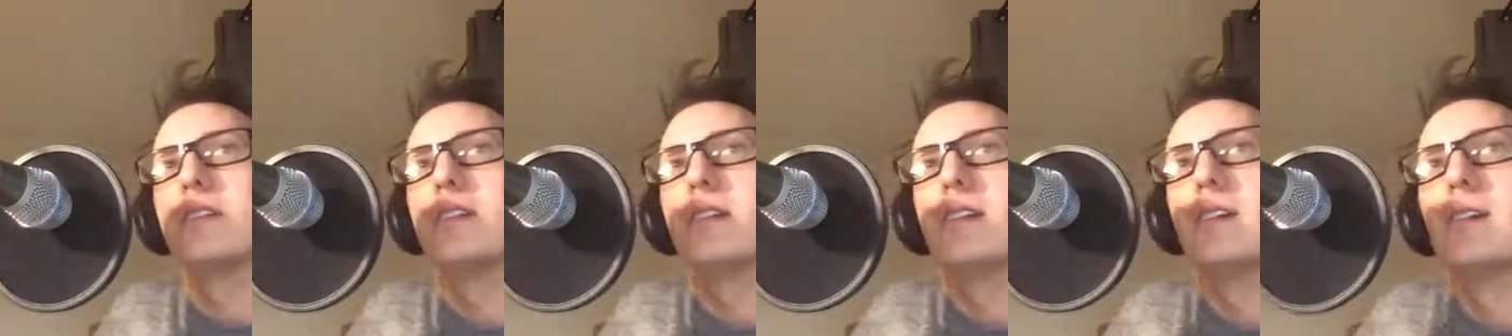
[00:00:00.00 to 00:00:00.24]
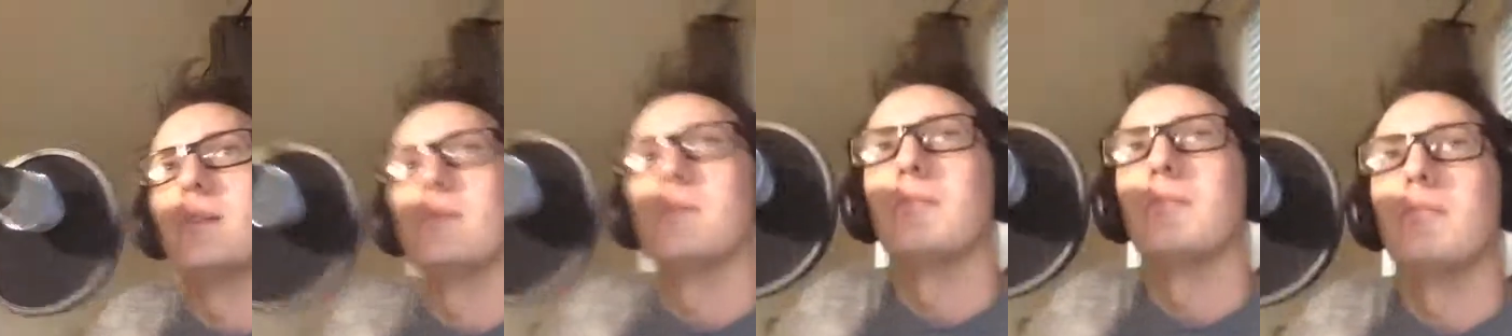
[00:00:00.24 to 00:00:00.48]

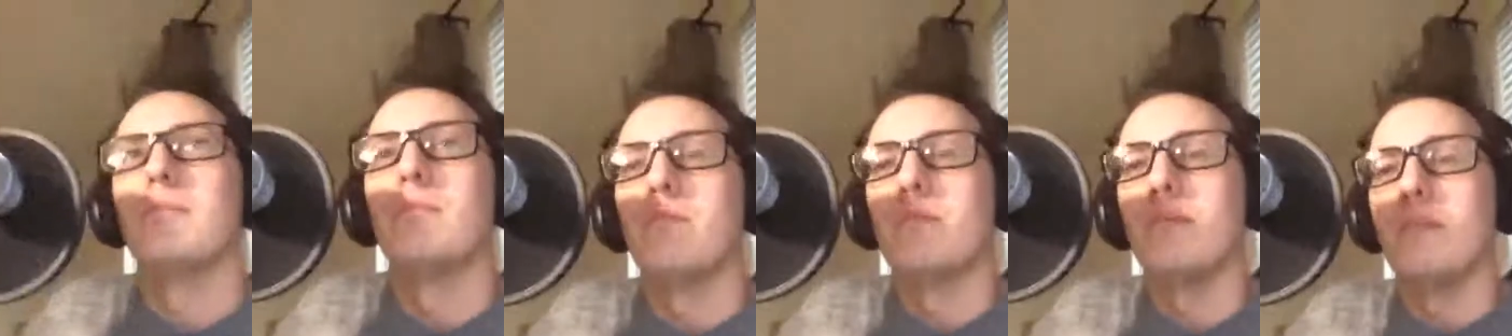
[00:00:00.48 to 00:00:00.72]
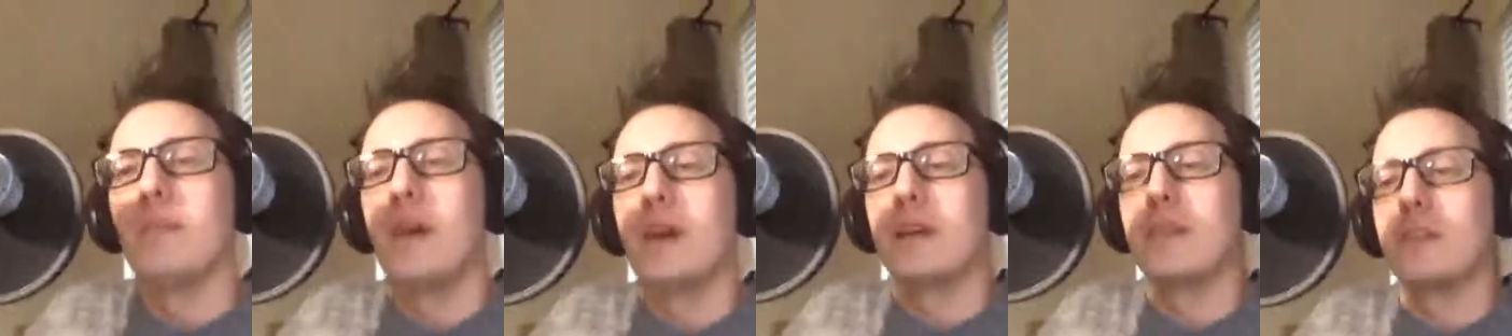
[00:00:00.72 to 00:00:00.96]

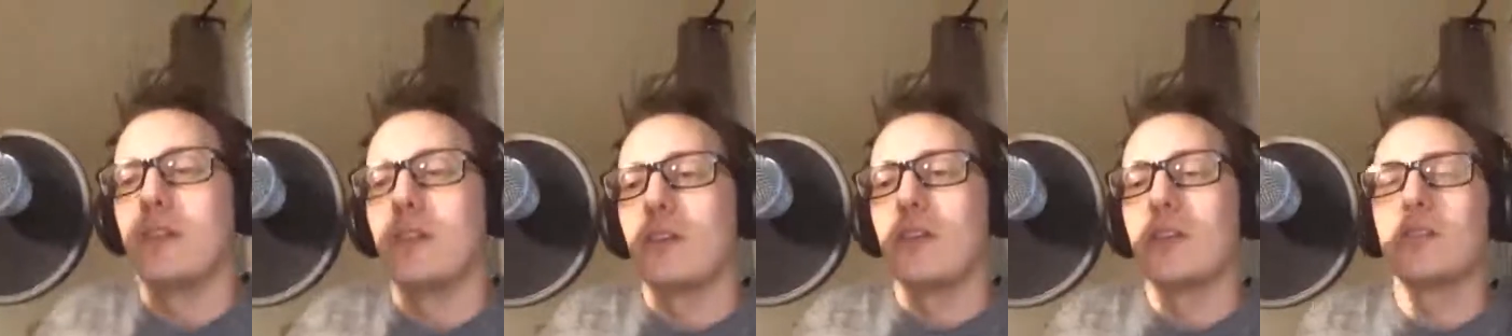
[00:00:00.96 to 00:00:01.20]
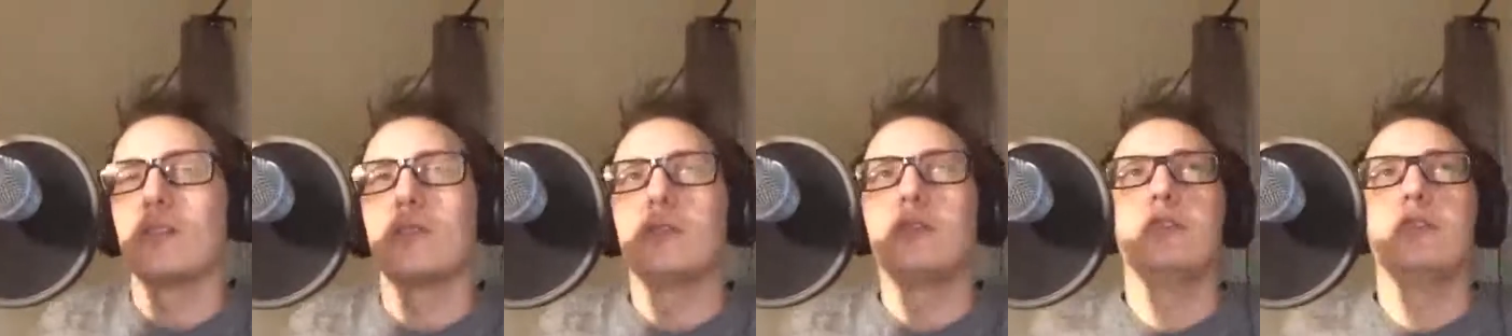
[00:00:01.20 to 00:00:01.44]
as an
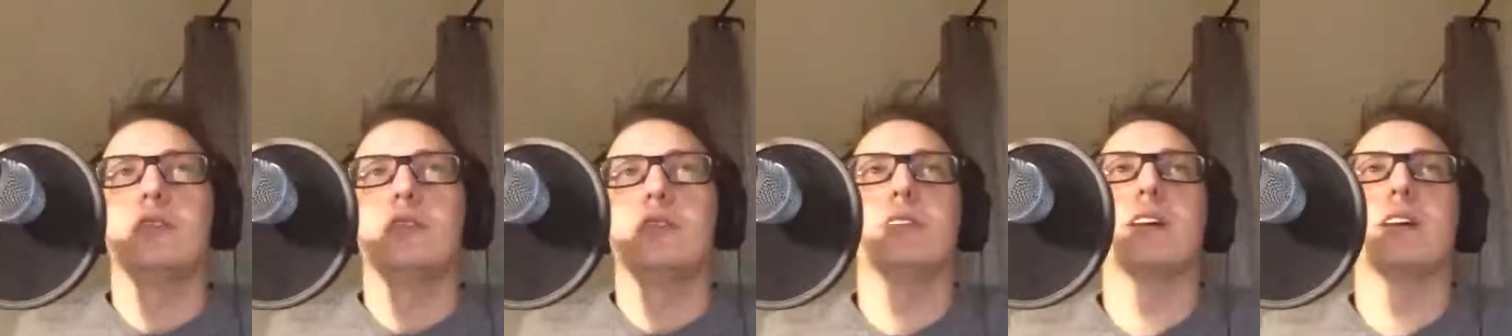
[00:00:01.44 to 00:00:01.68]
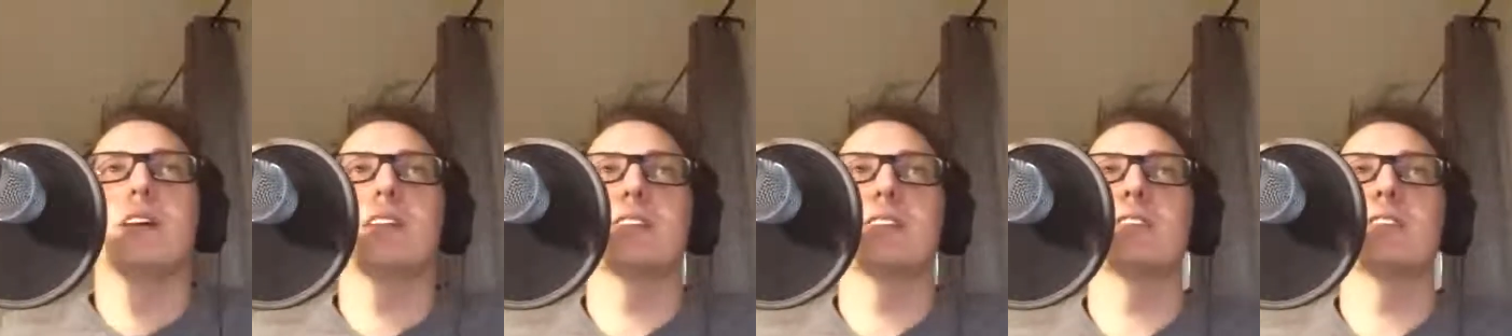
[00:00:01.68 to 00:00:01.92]
article.
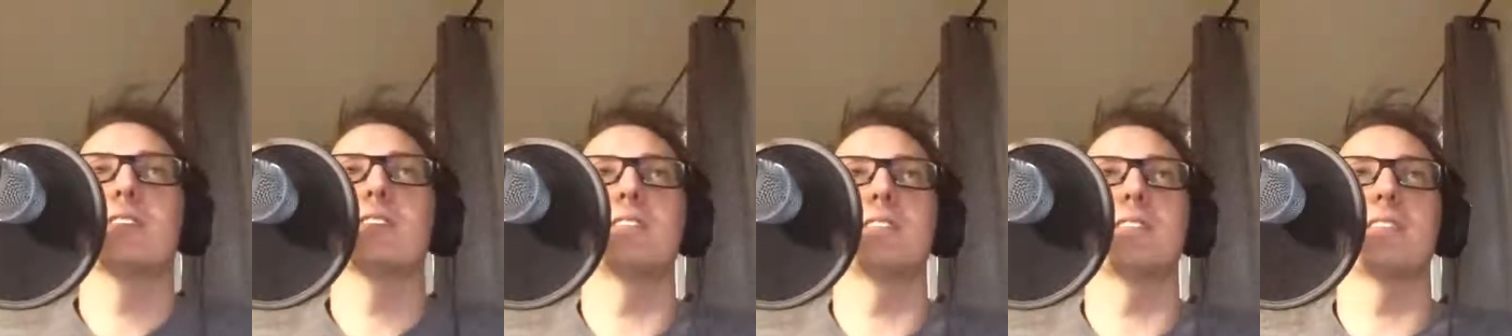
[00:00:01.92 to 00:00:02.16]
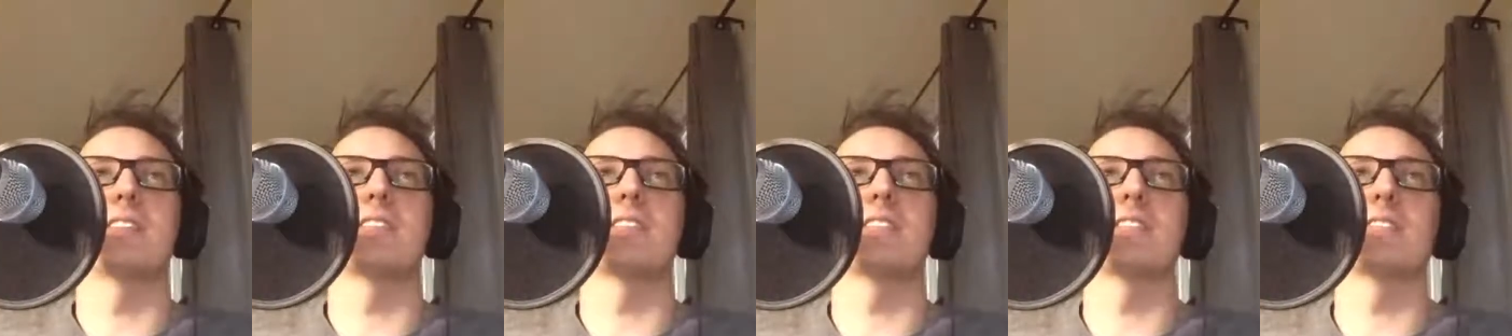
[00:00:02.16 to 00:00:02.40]
Like
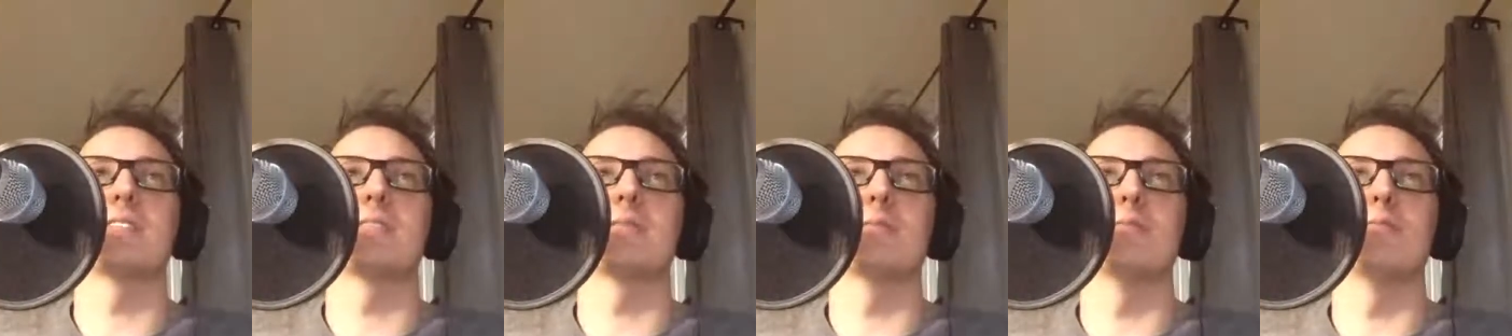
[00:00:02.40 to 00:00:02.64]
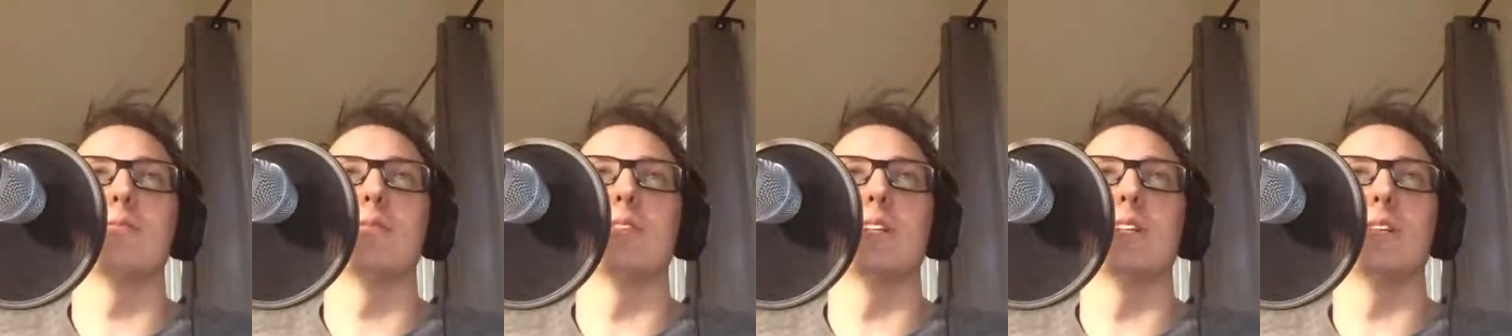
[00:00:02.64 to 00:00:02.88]
that's
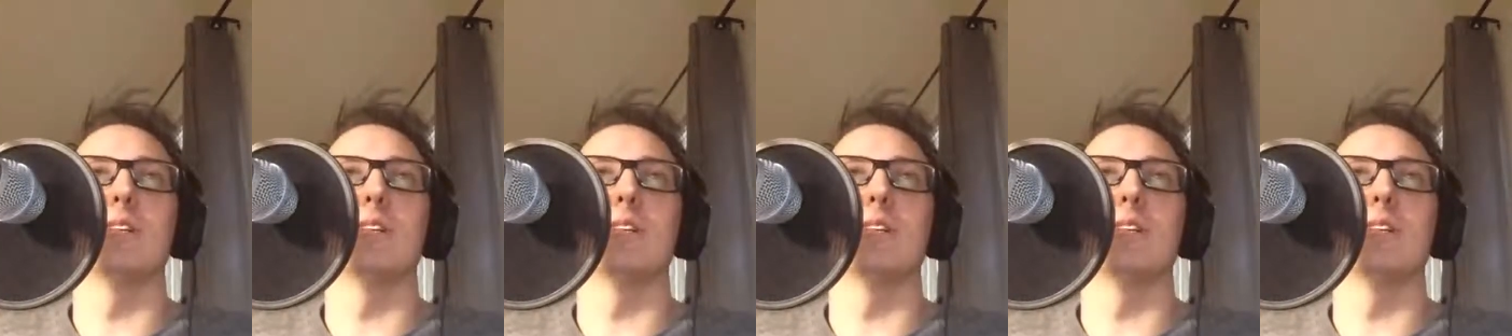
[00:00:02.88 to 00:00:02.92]
really